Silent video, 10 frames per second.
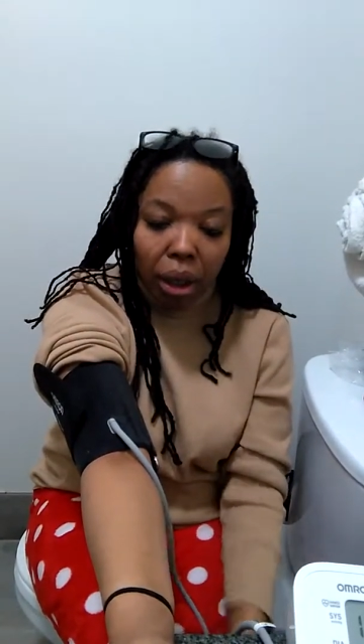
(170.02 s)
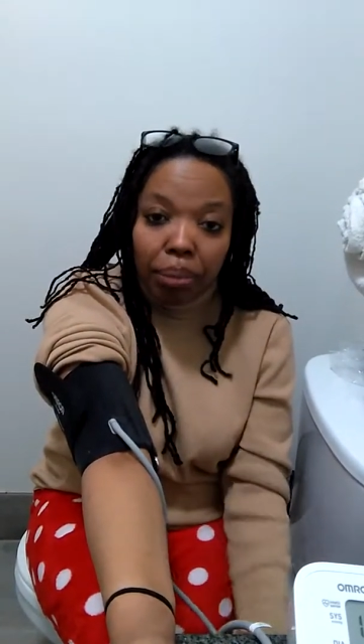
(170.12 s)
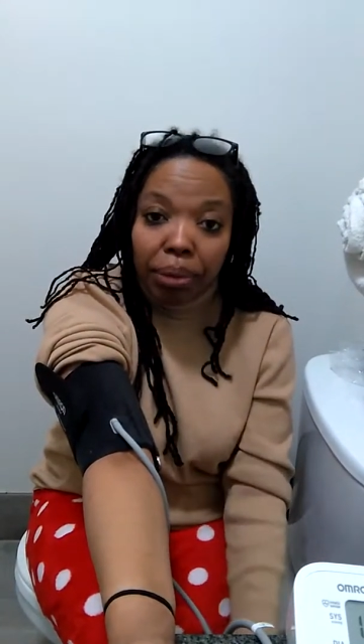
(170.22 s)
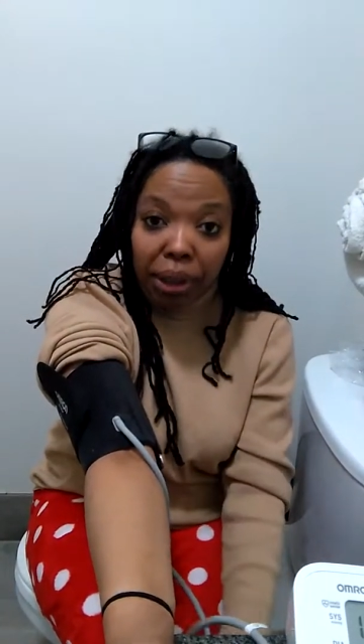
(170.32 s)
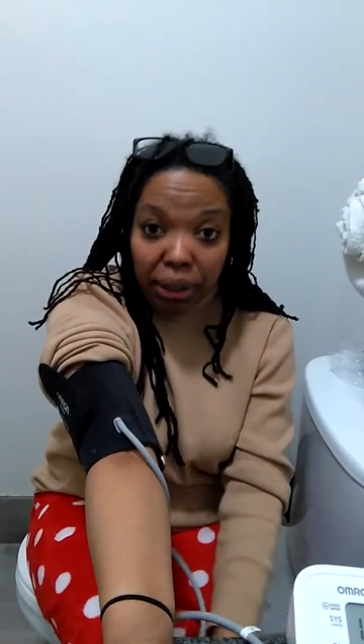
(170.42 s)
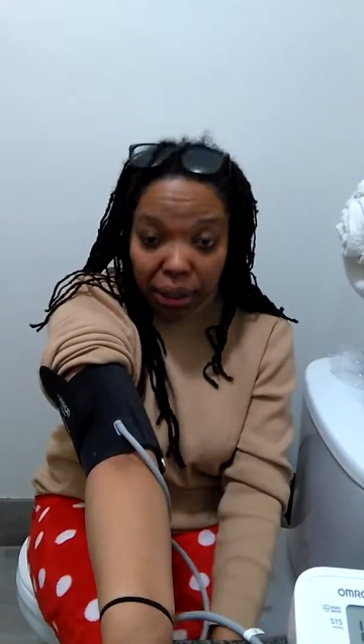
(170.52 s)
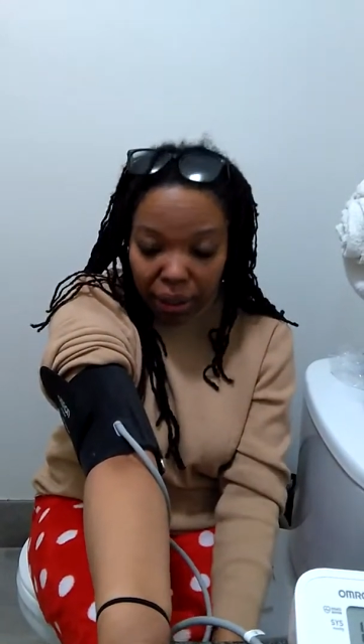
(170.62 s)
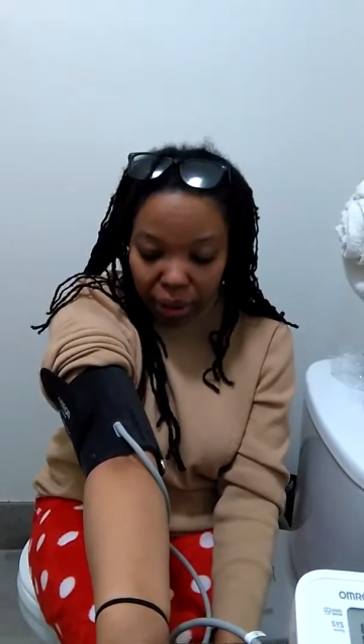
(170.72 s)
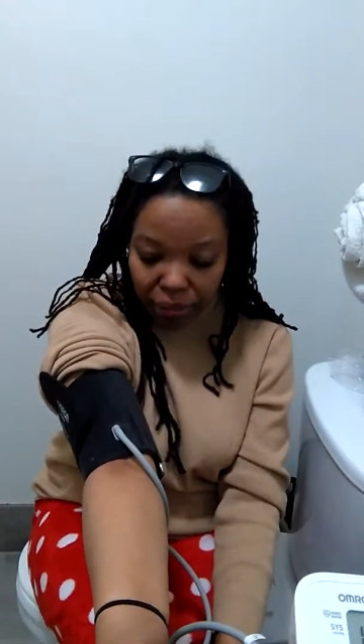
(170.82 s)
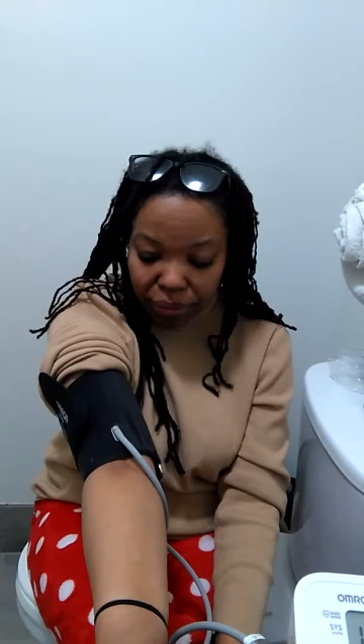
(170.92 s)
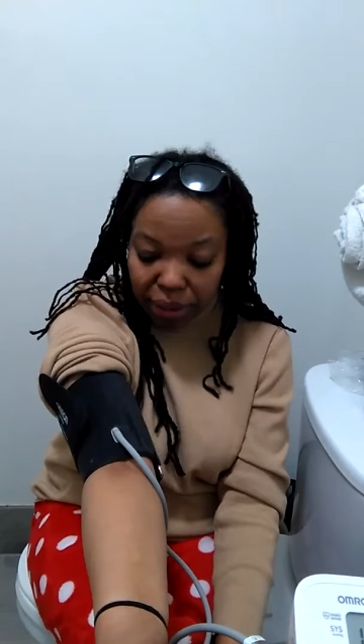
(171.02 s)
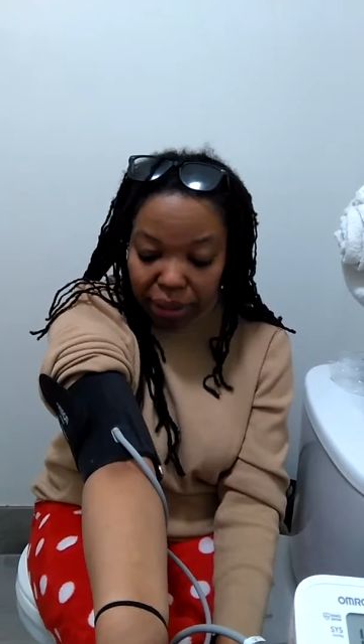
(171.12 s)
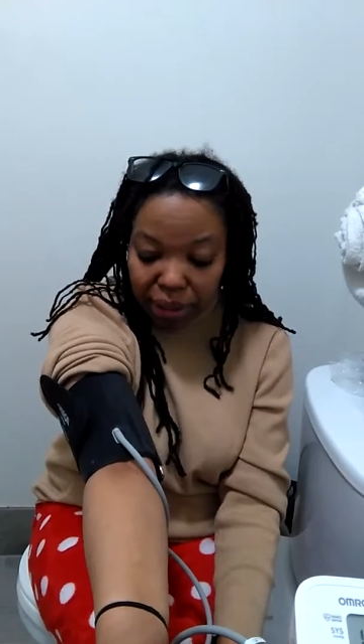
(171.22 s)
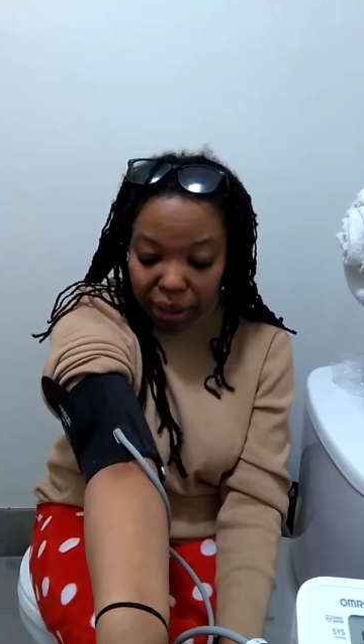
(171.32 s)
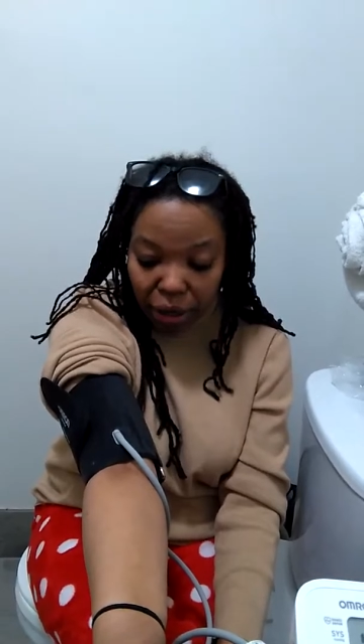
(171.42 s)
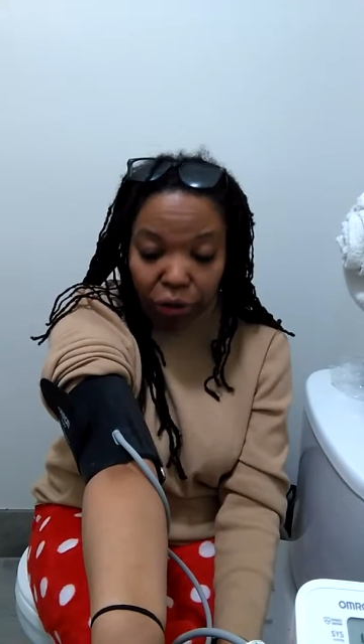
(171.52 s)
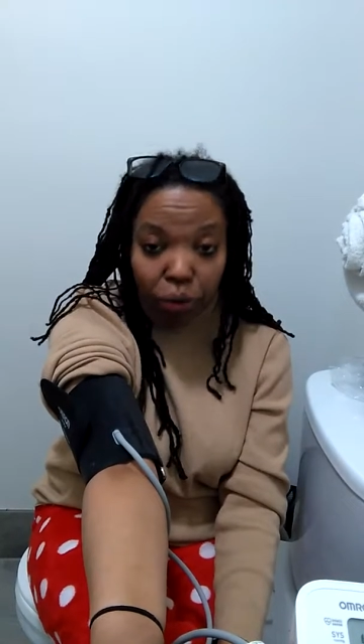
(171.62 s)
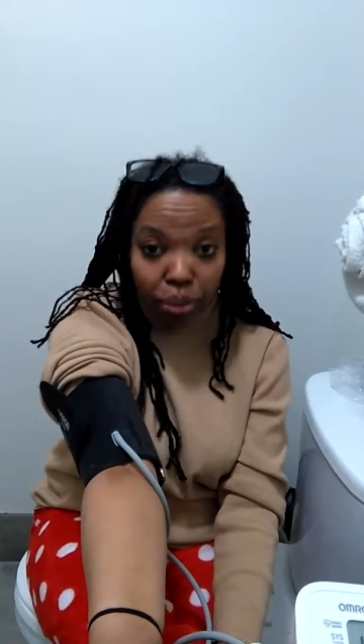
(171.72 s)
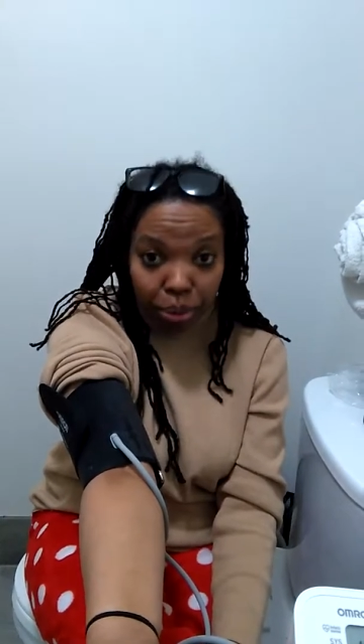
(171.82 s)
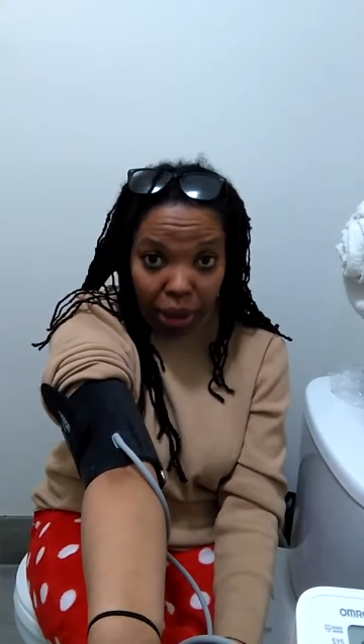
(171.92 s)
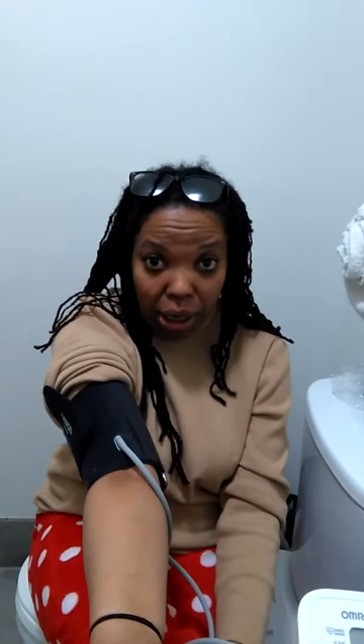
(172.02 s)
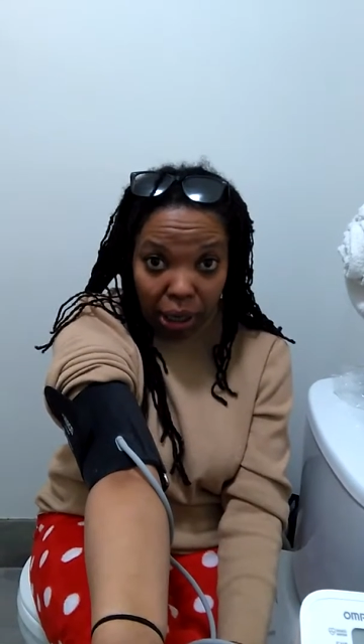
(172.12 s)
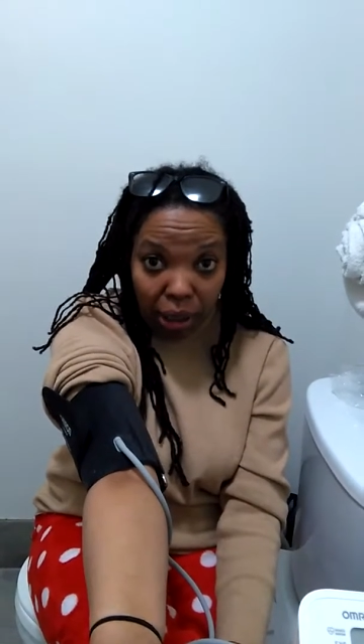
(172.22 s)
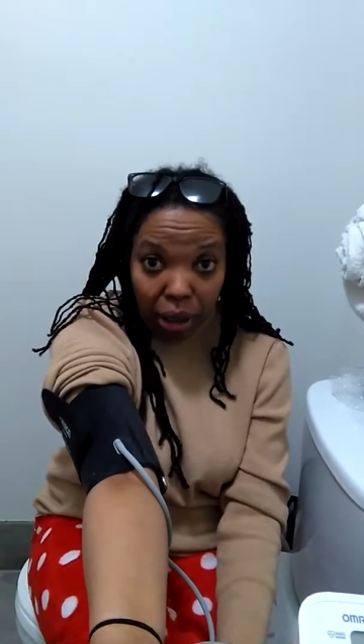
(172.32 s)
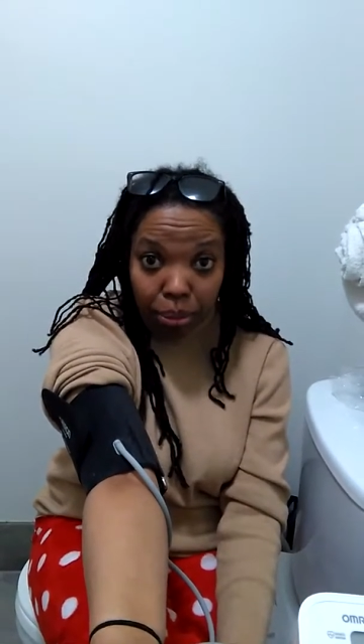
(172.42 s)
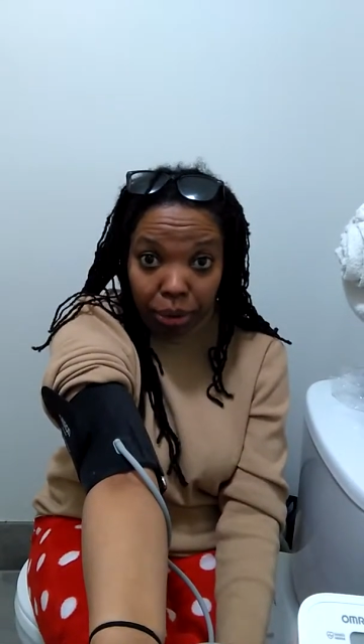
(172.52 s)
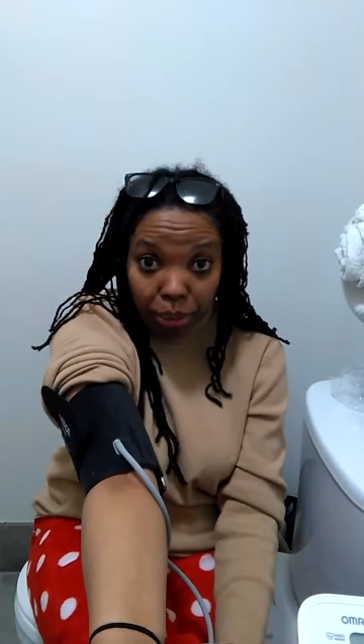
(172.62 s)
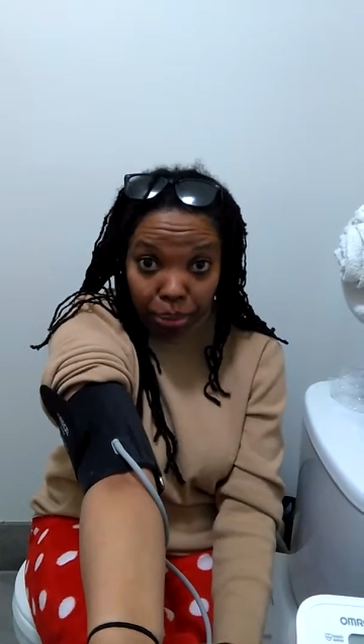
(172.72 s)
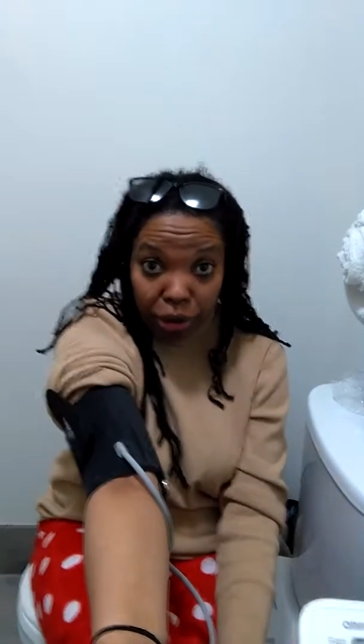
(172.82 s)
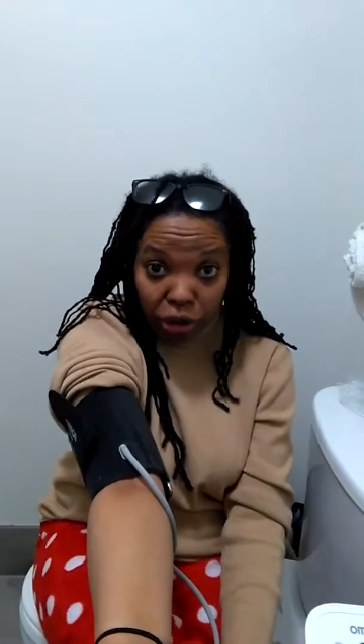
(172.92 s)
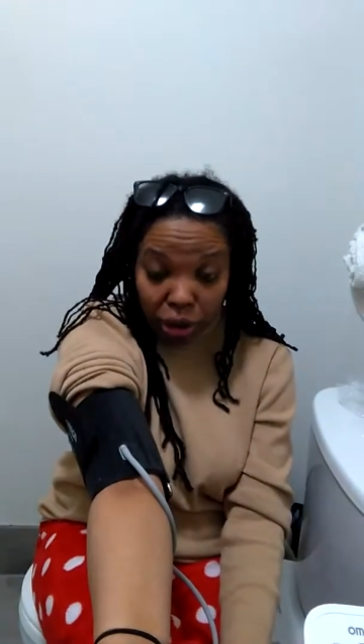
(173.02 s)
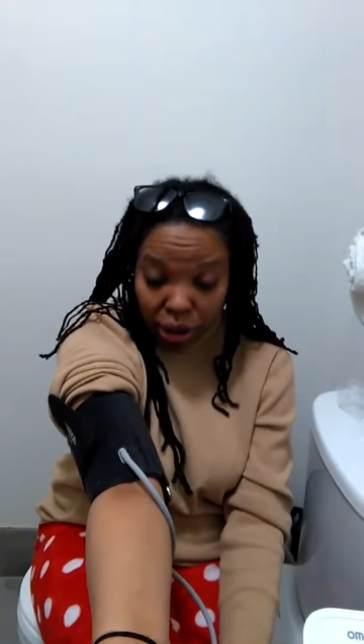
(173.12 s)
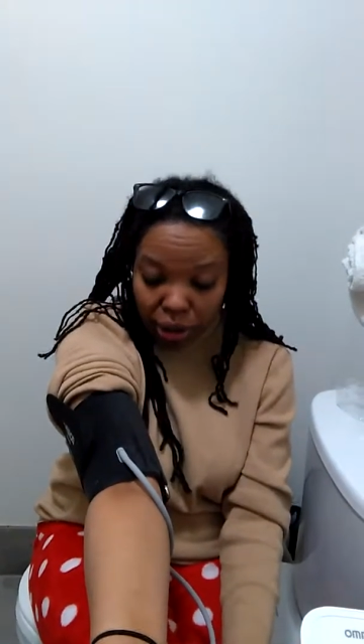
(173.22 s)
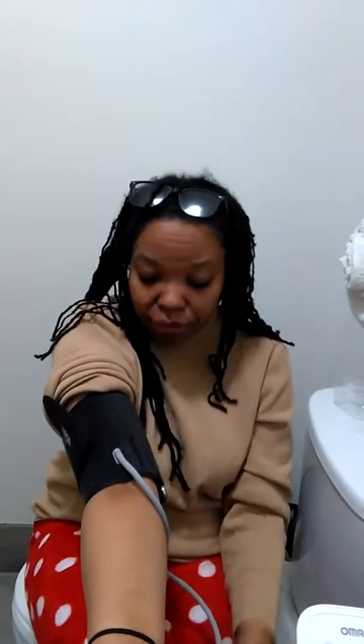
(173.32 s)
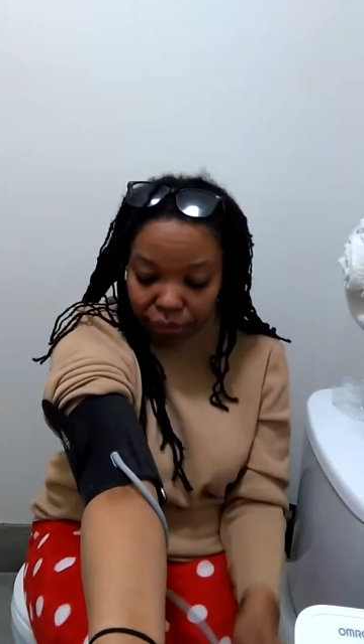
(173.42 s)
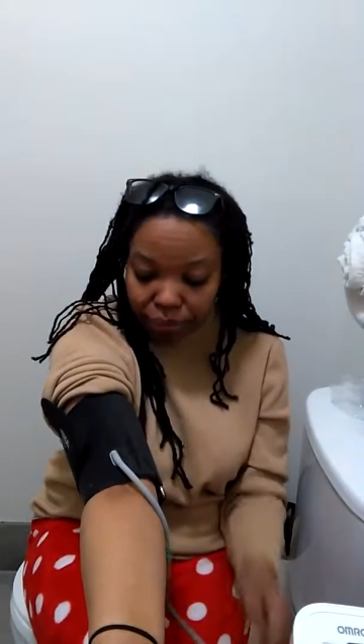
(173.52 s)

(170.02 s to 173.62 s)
But in the end, this is how you apply a blood pressure cuff.